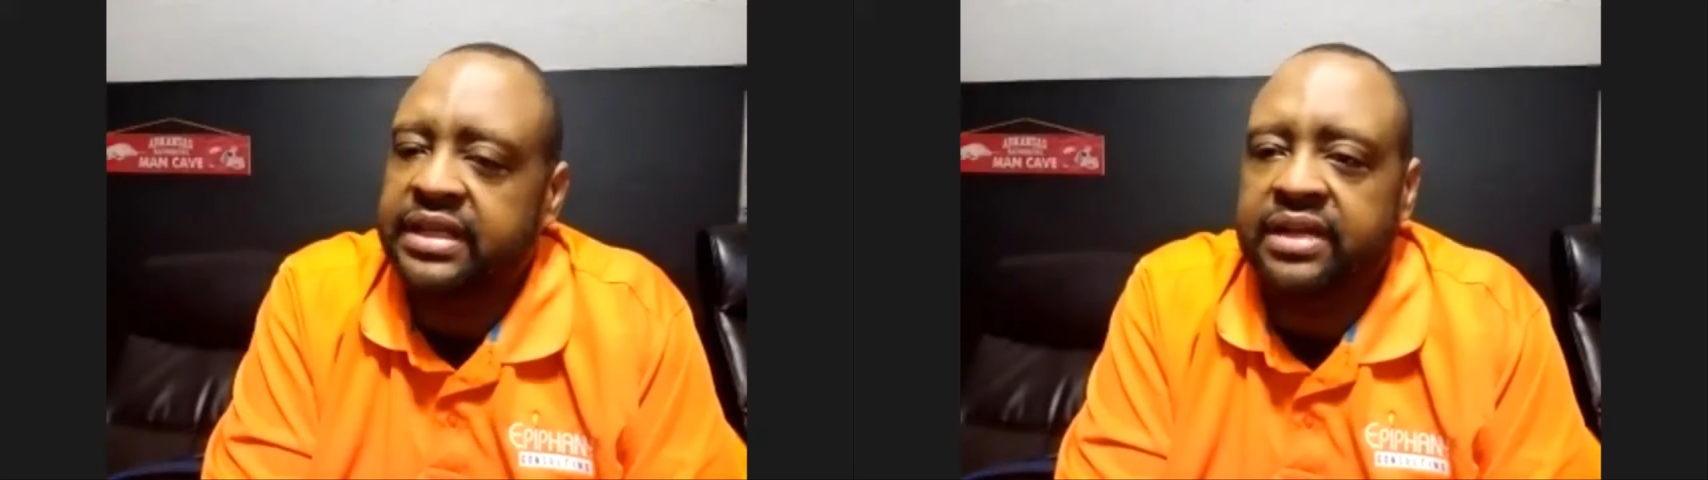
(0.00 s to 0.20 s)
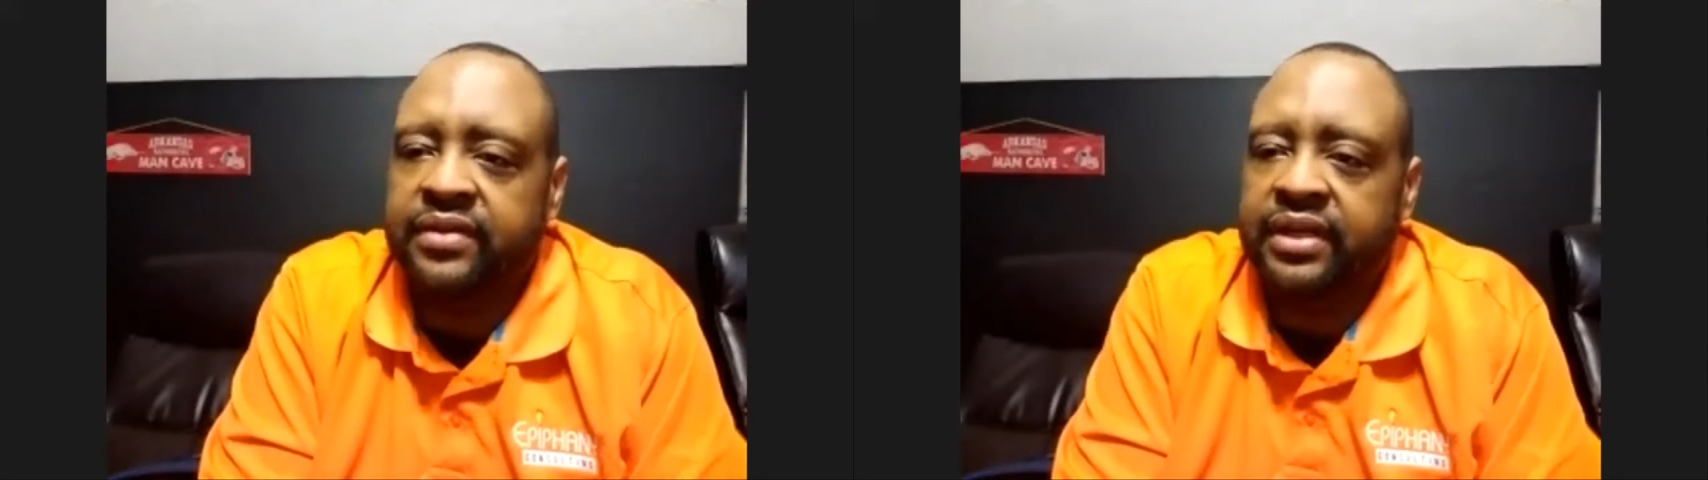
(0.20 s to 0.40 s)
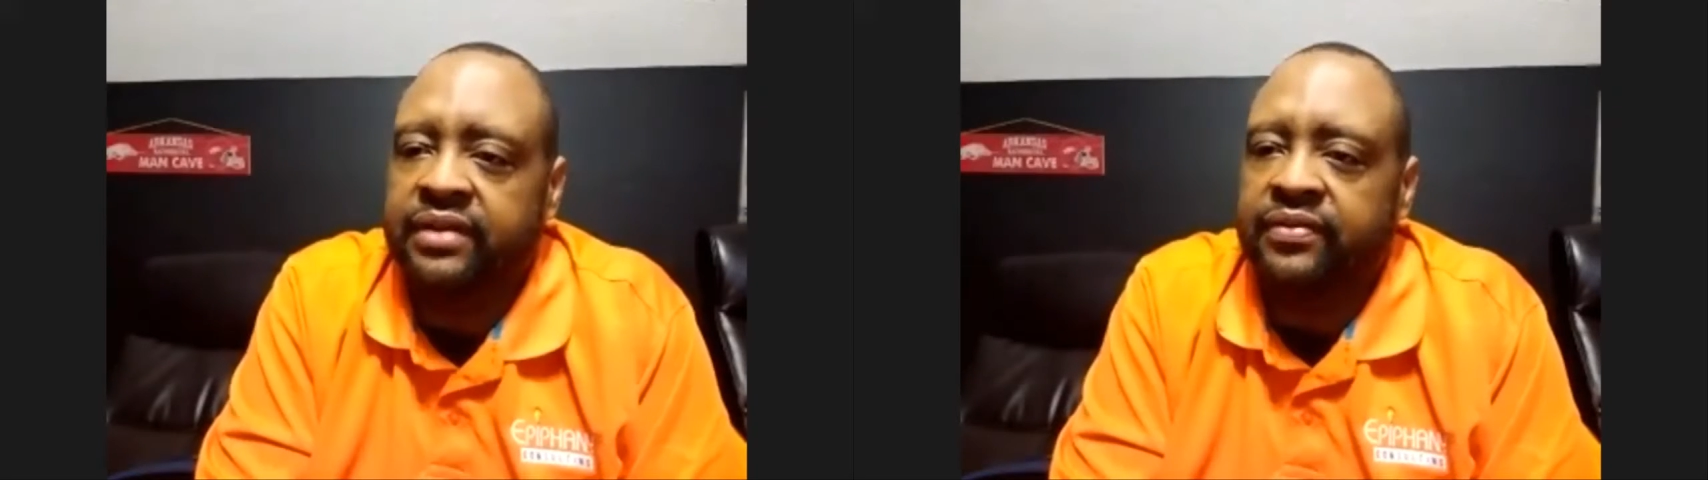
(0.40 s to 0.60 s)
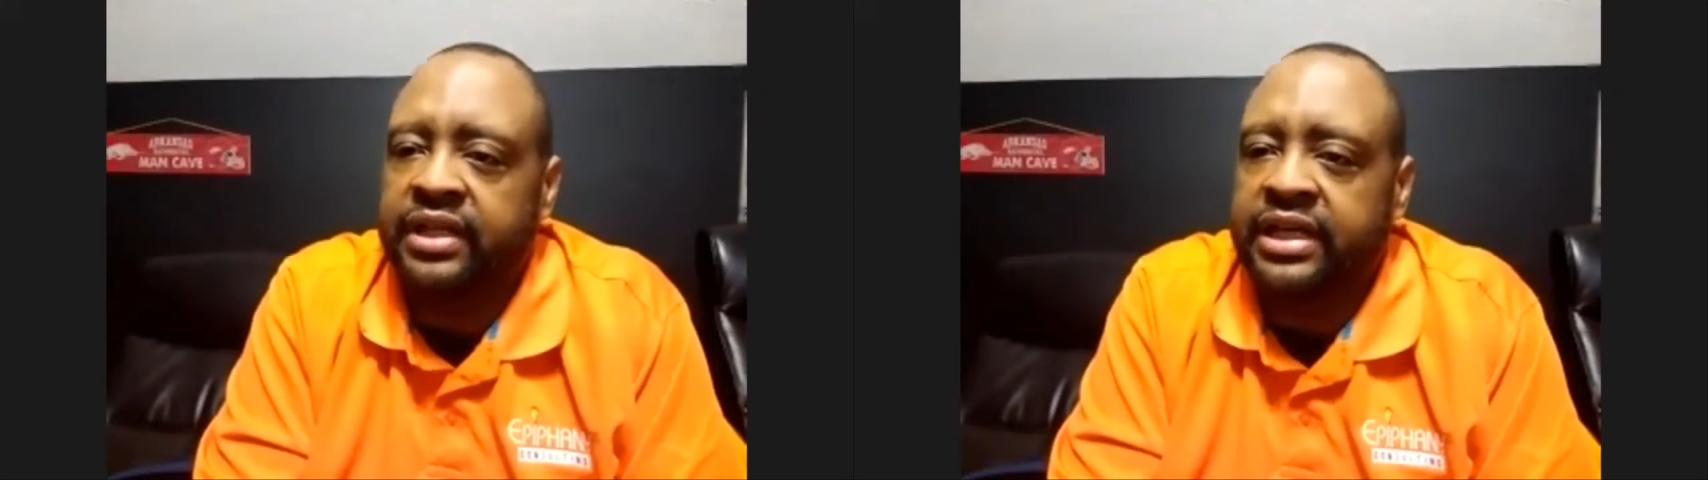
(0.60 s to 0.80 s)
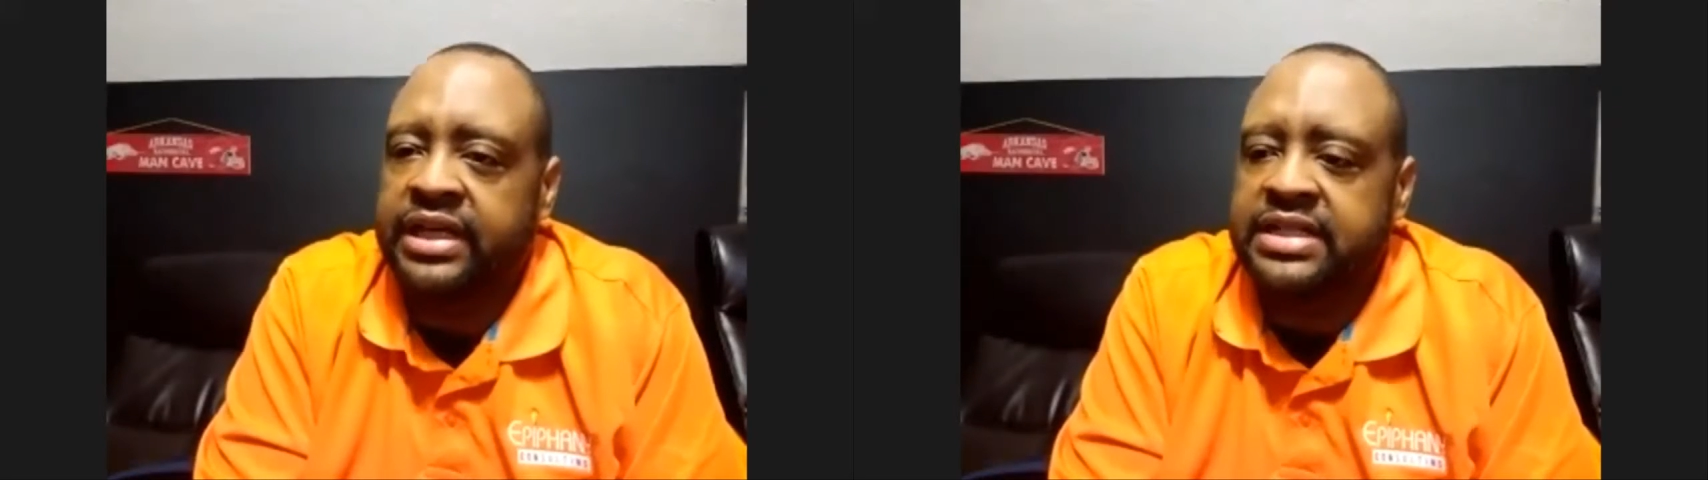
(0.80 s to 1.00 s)
It
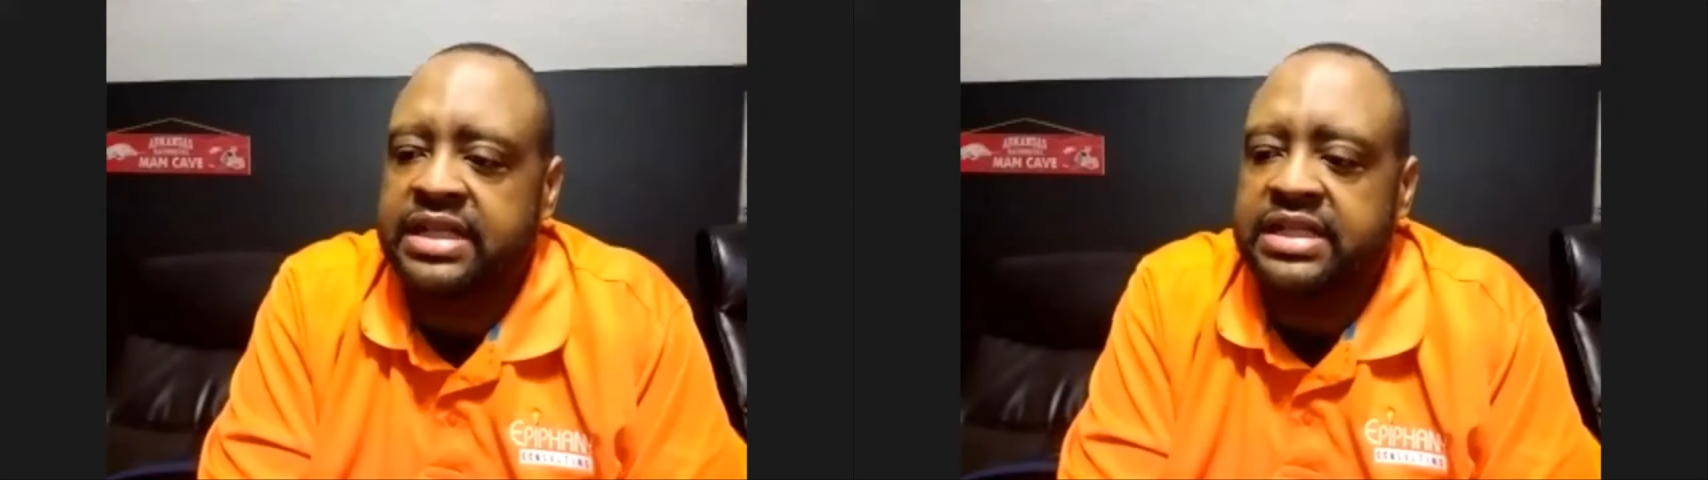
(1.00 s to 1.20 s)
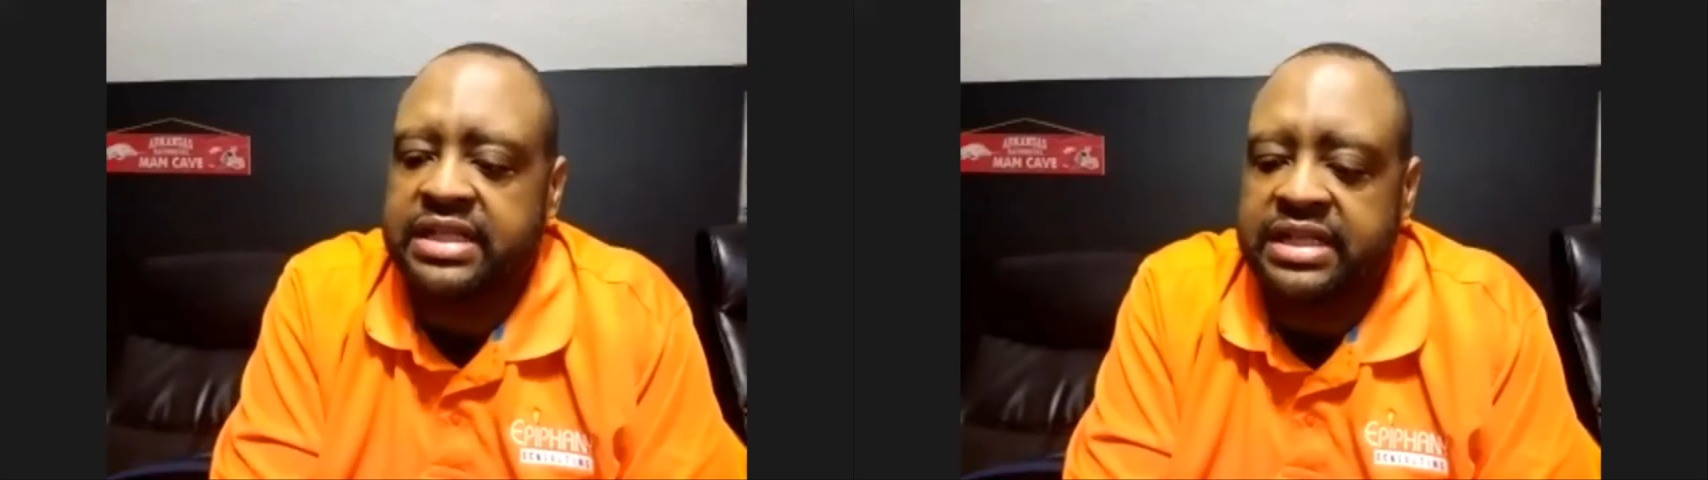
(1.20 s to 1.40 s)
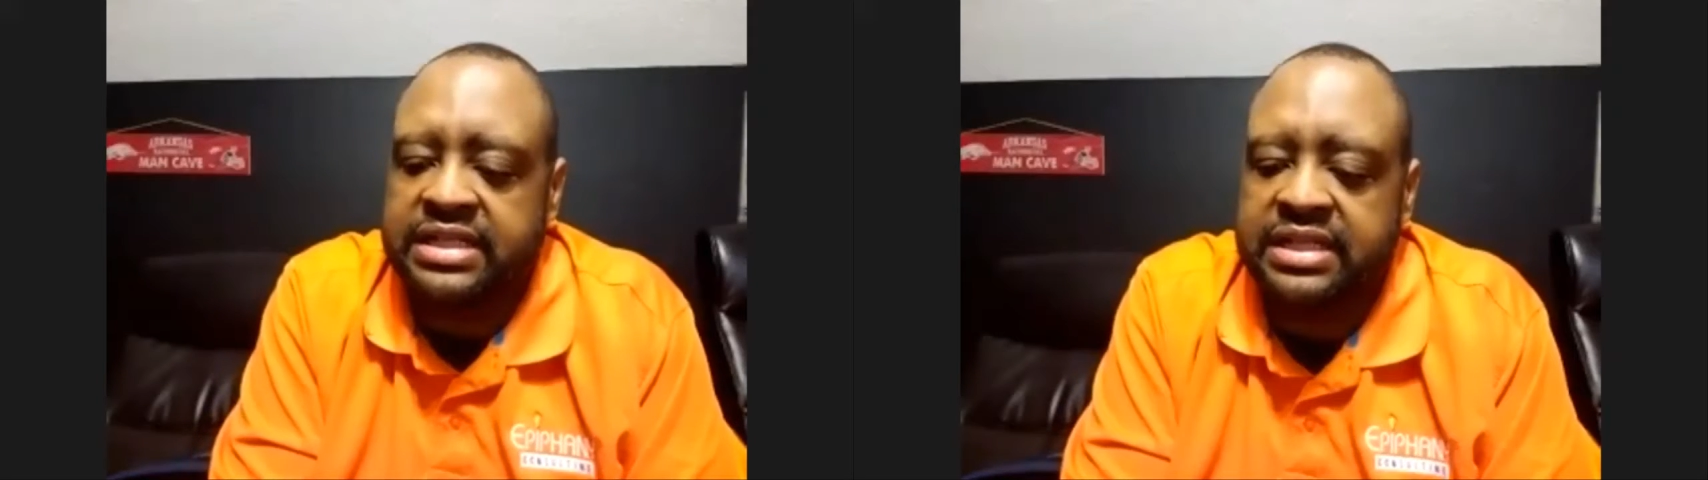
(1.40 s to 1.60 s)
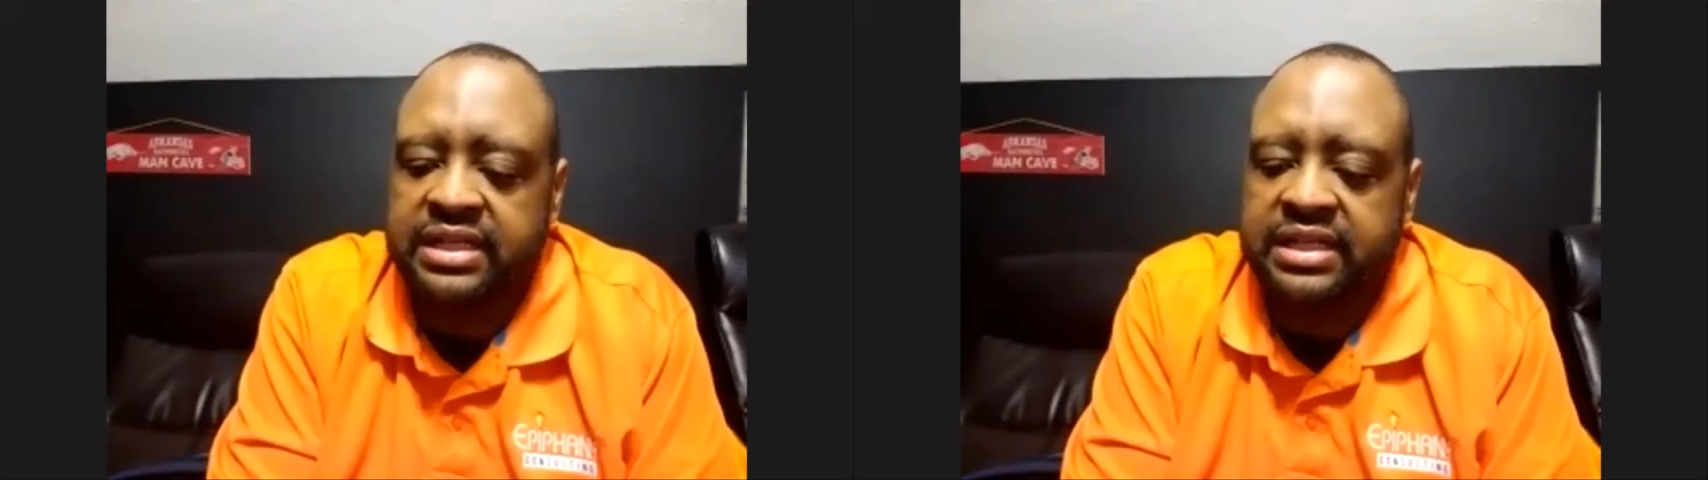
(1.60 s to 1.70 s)
really is. It's